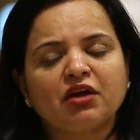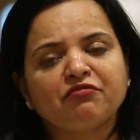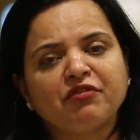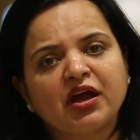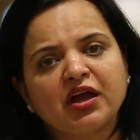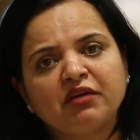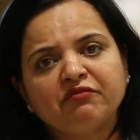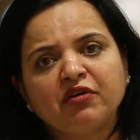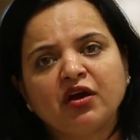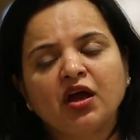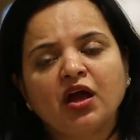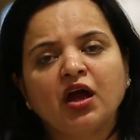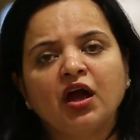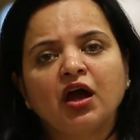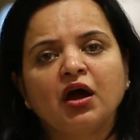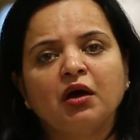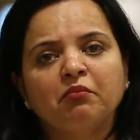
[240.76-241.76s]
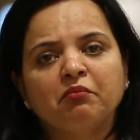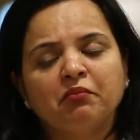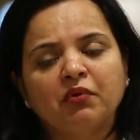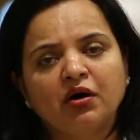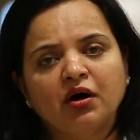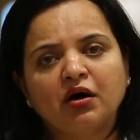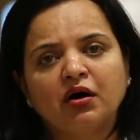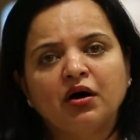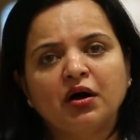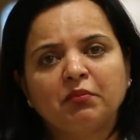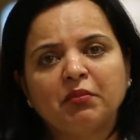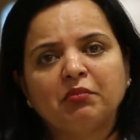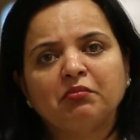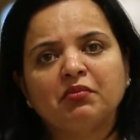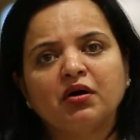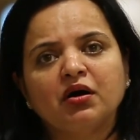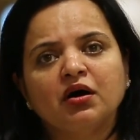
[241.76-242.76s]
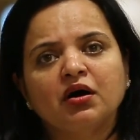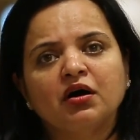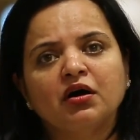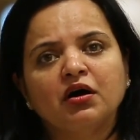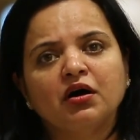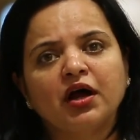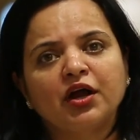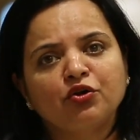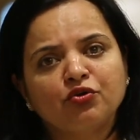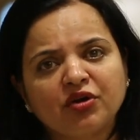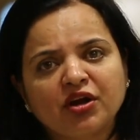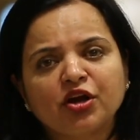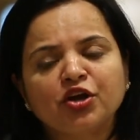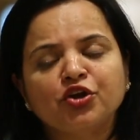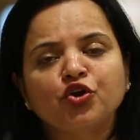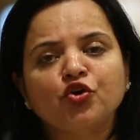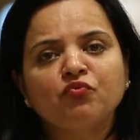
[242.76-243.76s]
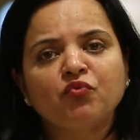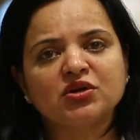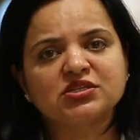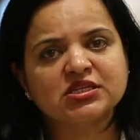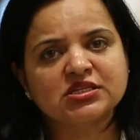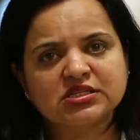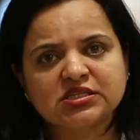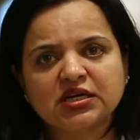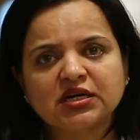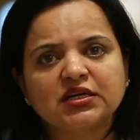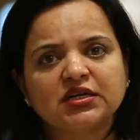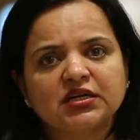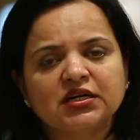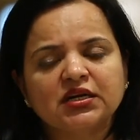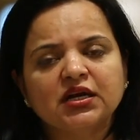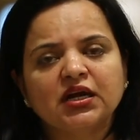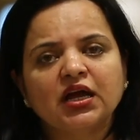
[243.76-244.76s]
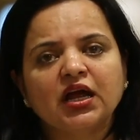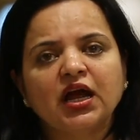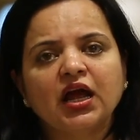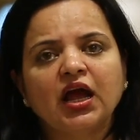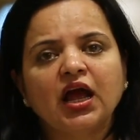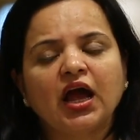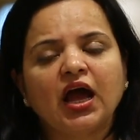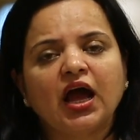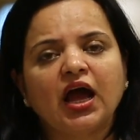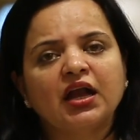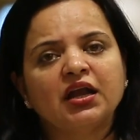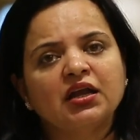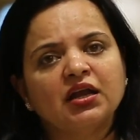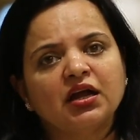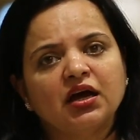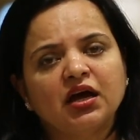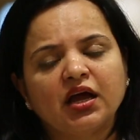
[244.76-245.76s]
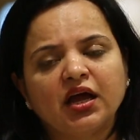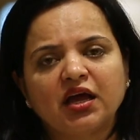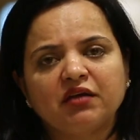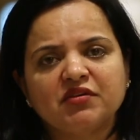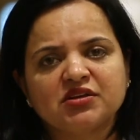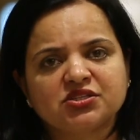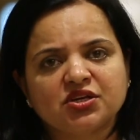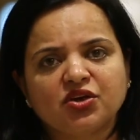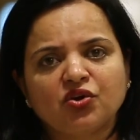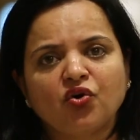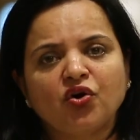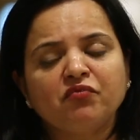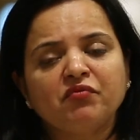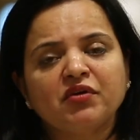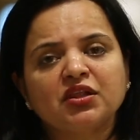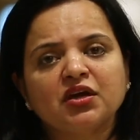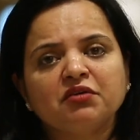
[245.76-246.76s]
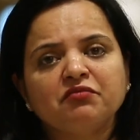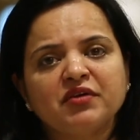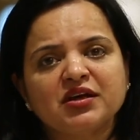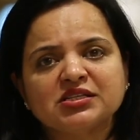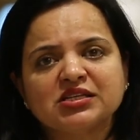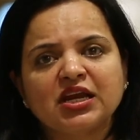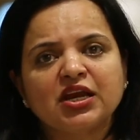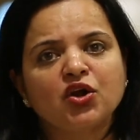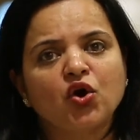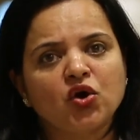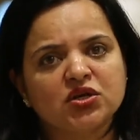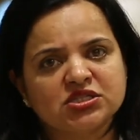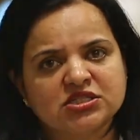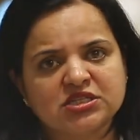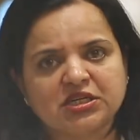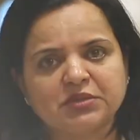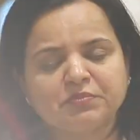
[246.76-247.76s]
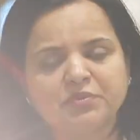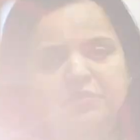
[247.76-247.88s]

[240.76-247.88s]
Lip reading: and a 5 mm endotracheal tube was inserted and airway secured with a vaseline gauze tape.